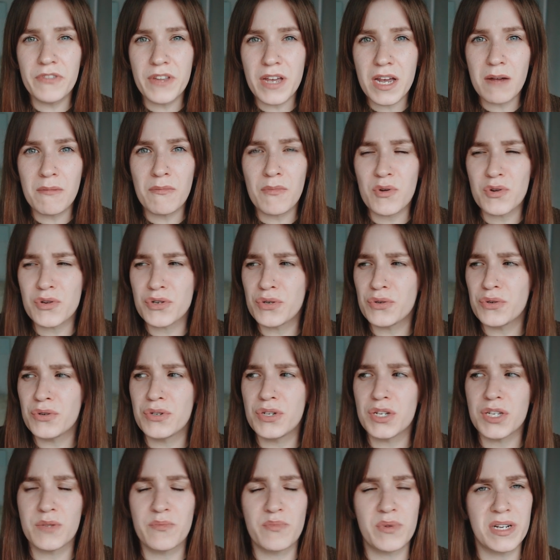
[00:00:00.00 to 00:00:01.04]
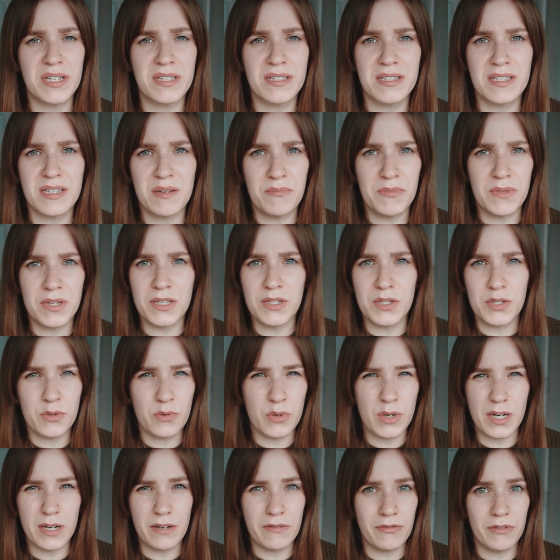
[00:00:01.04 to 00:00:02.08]
of them or should you just bring something
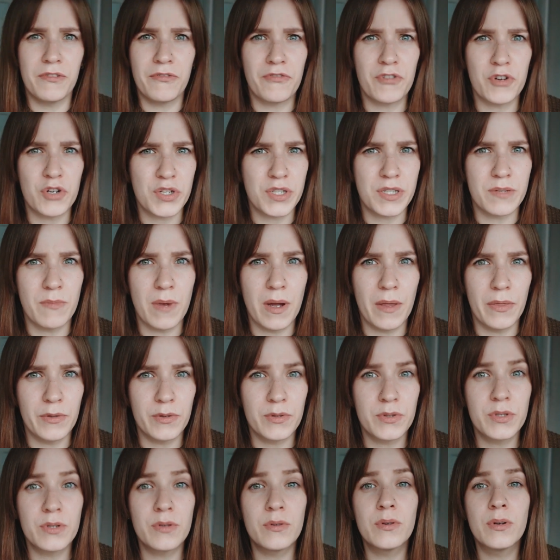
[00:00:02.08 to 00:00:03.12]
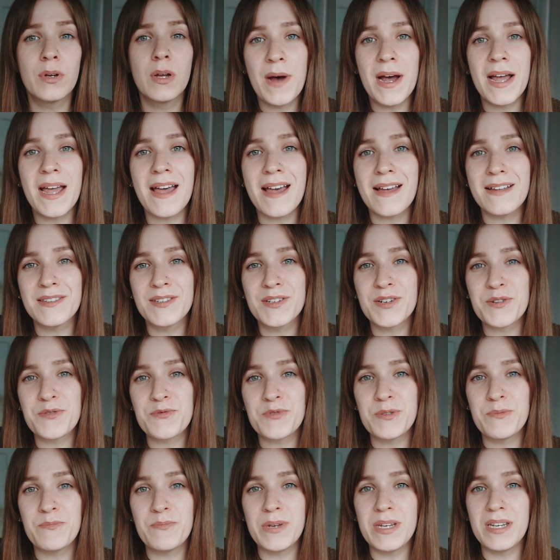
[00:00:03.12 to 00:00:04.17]
to wear for the first month or two? My answer
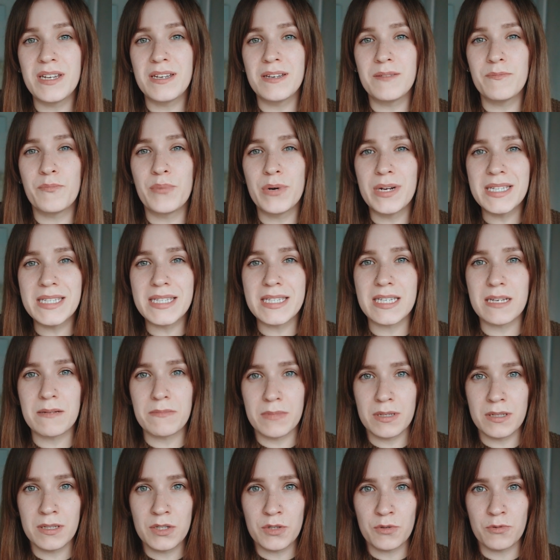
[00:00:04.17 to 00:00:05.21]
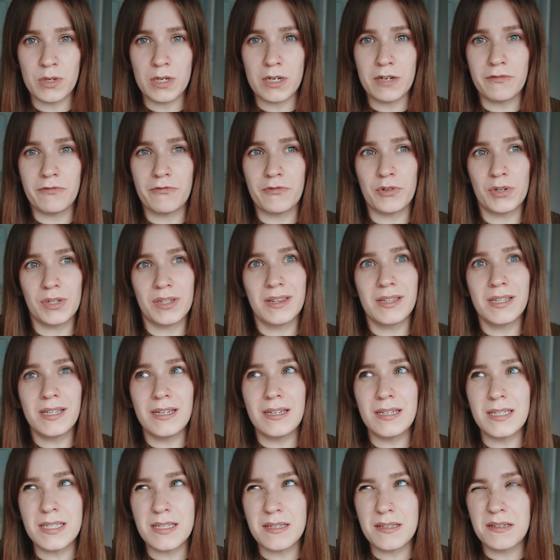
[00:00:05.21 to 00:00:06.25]
would be bring something to wear for at
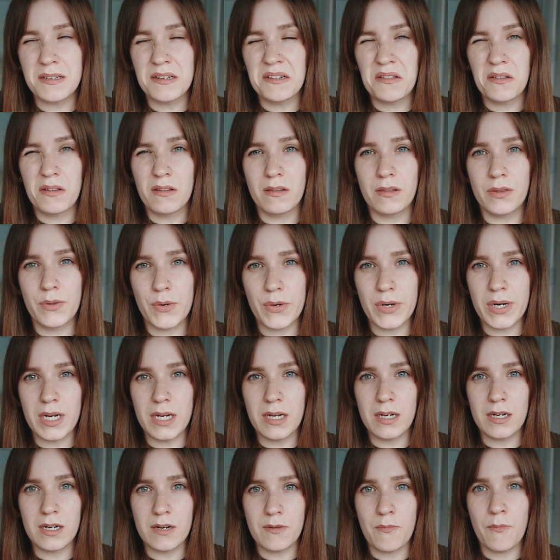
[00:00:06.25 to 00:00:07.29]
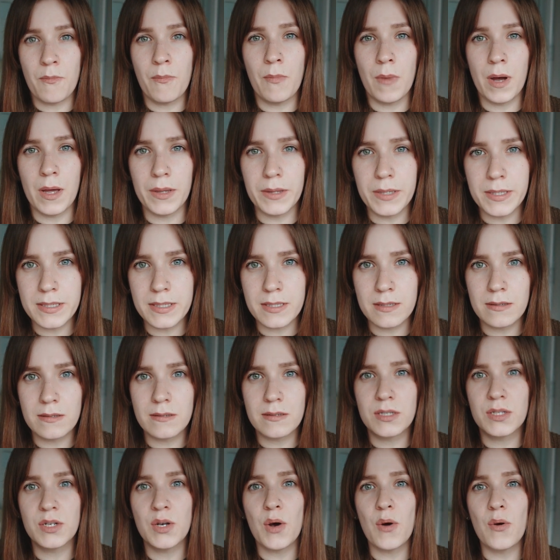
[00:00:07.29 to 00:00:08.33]
least three months.
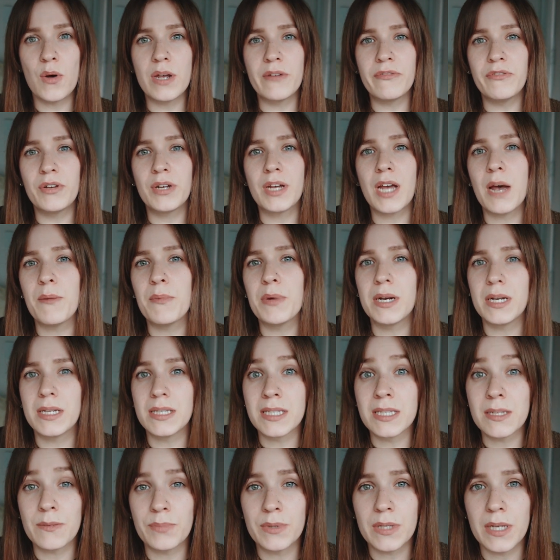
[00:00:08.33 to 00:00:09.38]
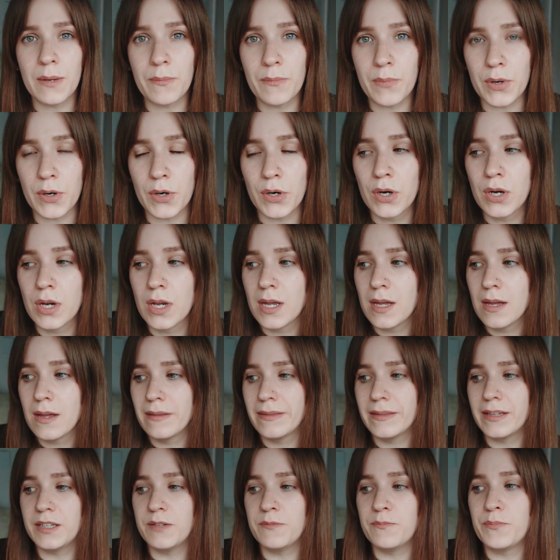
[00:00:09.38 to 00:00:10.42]
So if you come in in September,
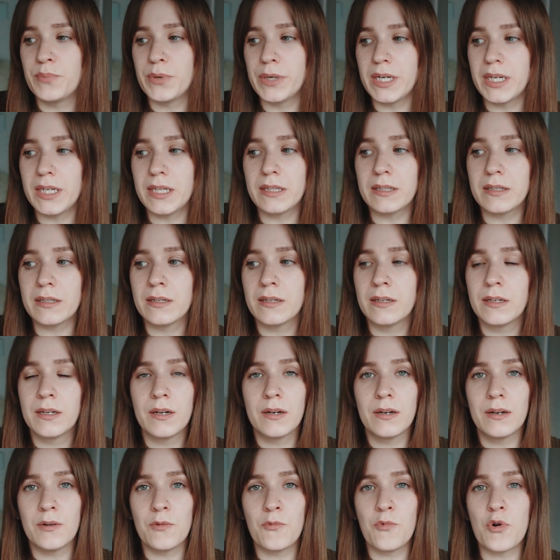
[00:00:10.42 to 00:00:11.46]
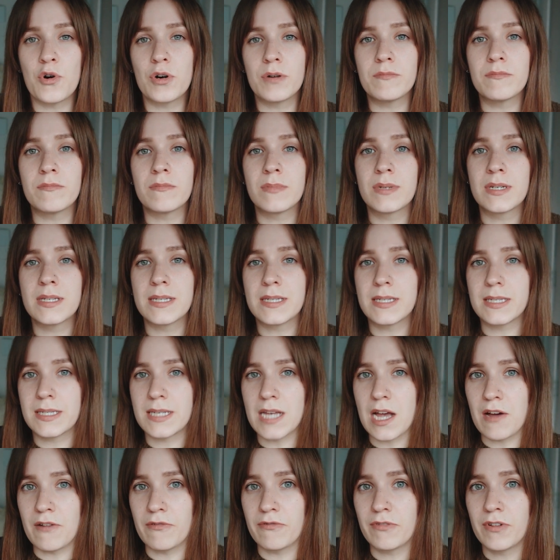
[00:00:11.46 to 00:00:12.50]
then bring warm
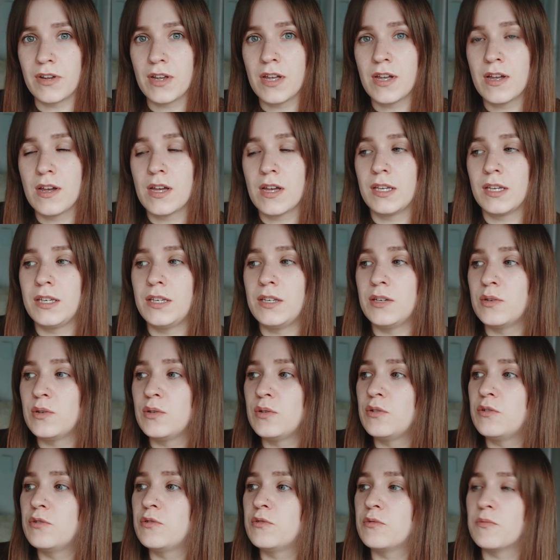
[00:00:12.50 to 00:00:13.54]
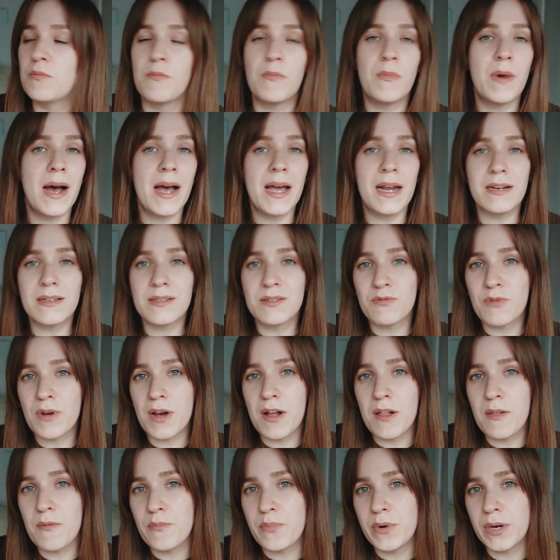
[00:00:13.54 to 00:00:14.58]
stuff. You might as
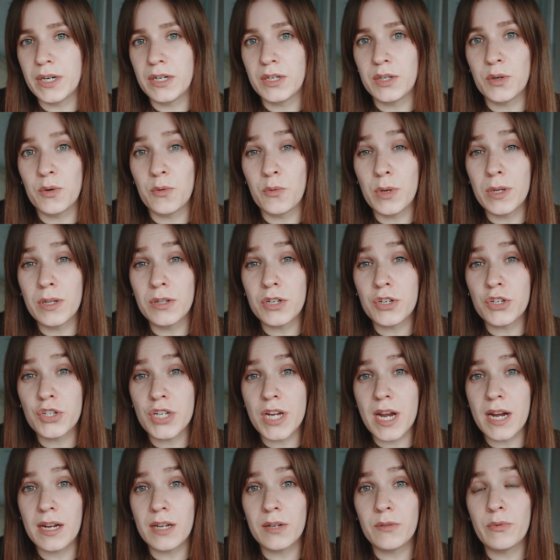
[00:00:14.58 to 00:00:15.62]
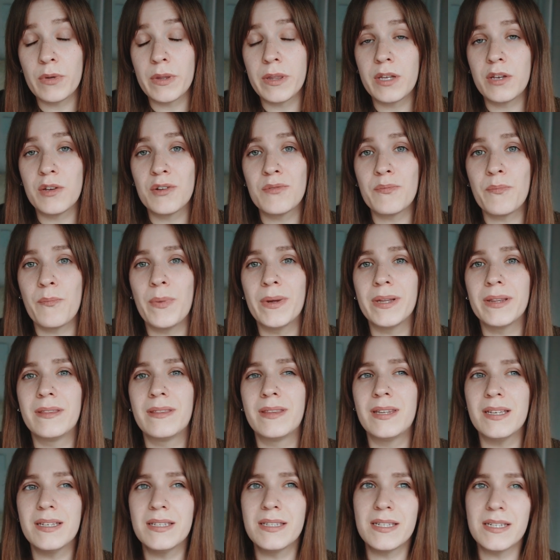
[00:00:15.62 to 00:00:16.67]
well bring your winter jacket with you,
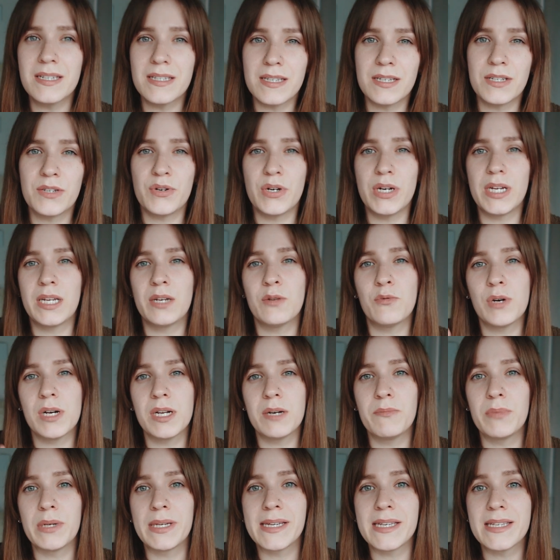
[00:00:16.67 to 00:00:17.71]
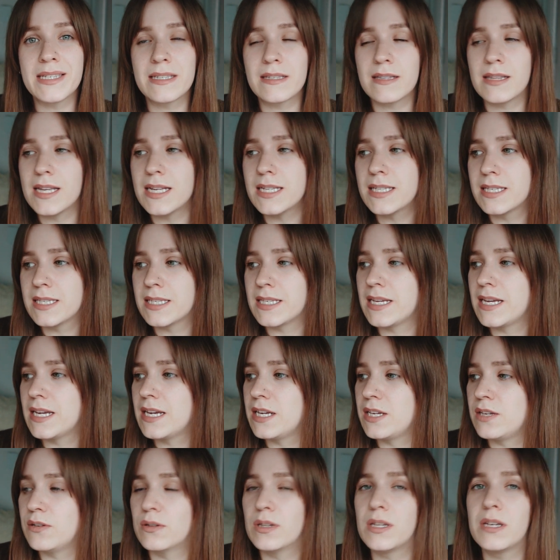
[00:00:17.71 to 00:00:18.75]
but this is a tricky one because let's
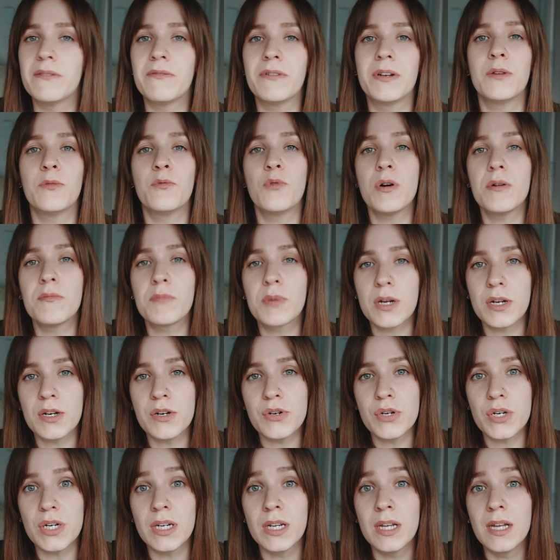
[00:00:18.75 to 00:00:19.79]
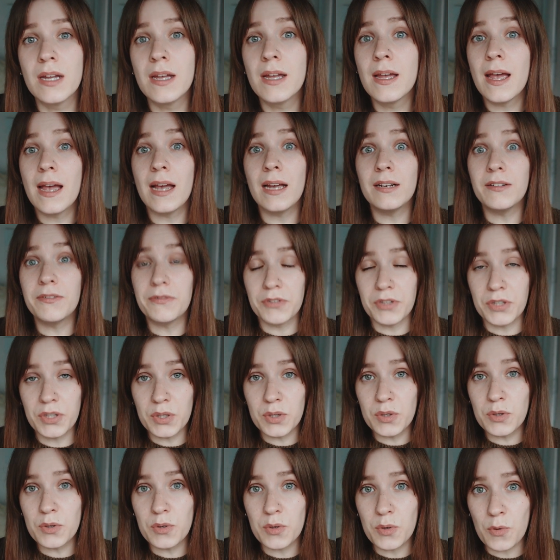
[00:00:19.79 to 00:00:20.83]
say you live in a warm country and for
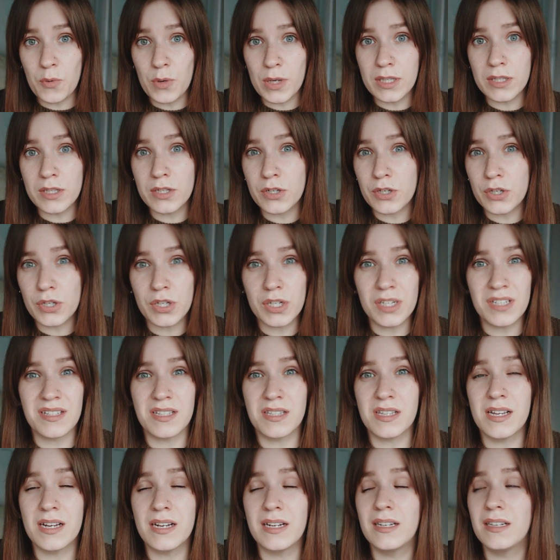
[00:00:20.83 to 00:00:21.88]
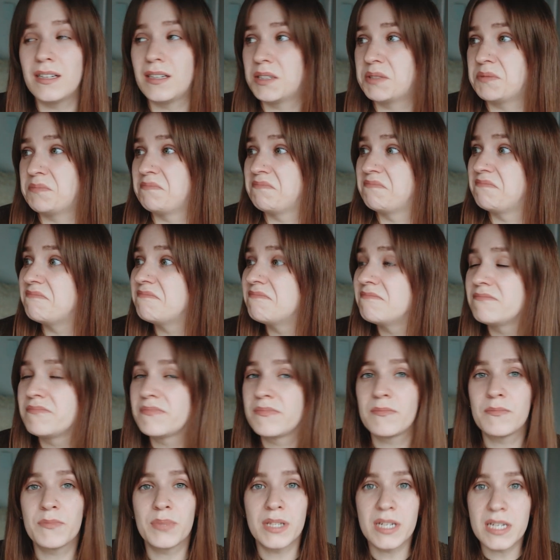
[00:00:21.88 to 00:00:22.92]
you winter is like
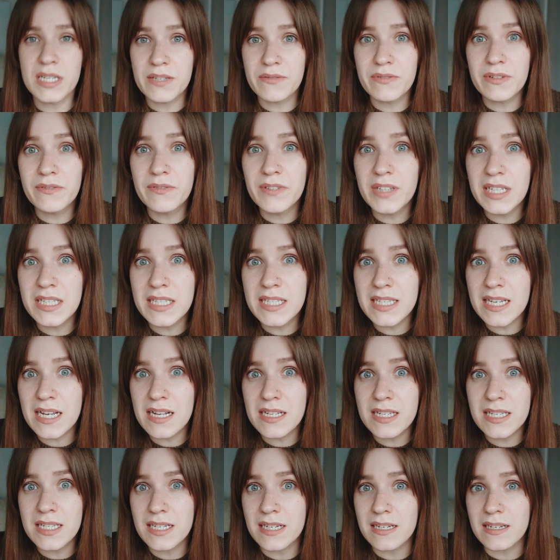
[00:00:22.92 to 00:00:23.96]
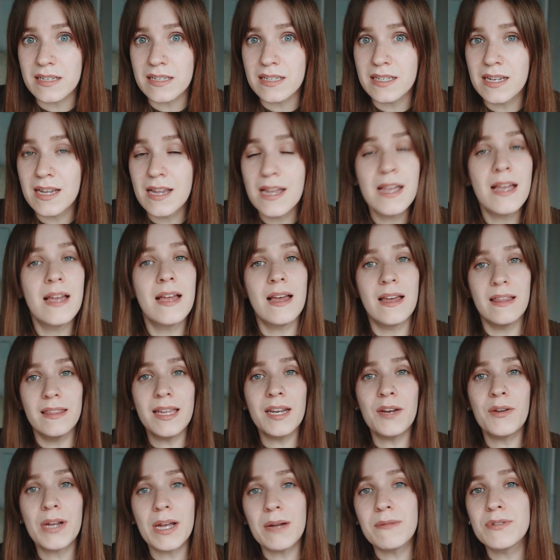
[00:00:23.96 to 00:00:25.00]
plus 15 Celsius.
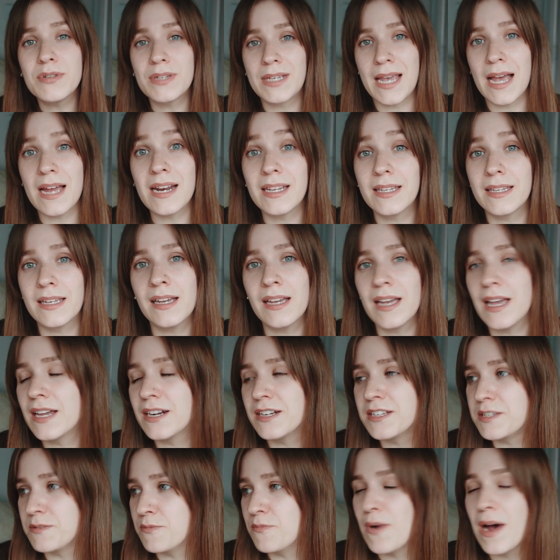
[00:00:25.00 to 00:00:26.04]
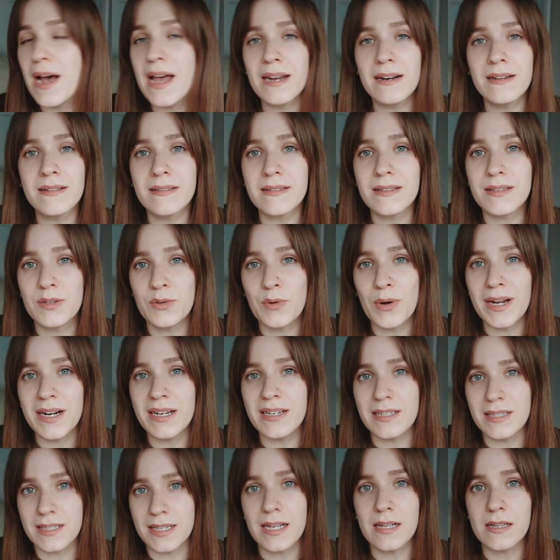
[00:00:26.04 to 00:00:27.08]
And then you come to Canada and it's minus
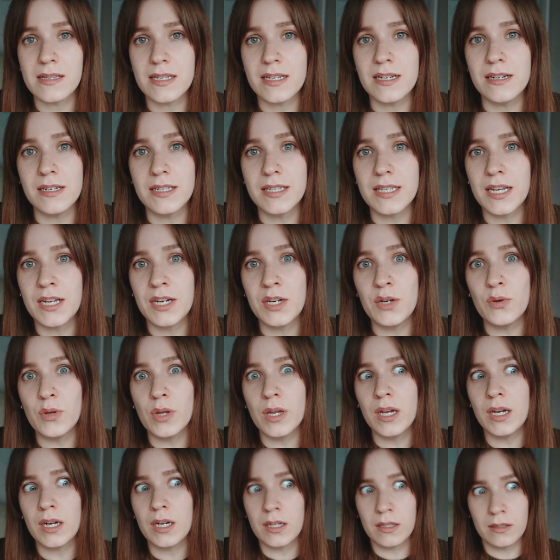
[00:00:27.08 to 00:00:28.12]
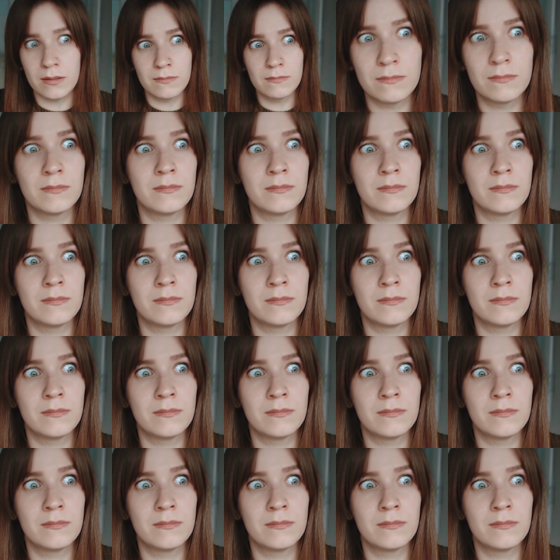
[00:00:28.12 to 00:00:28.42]
20 Celsius and you like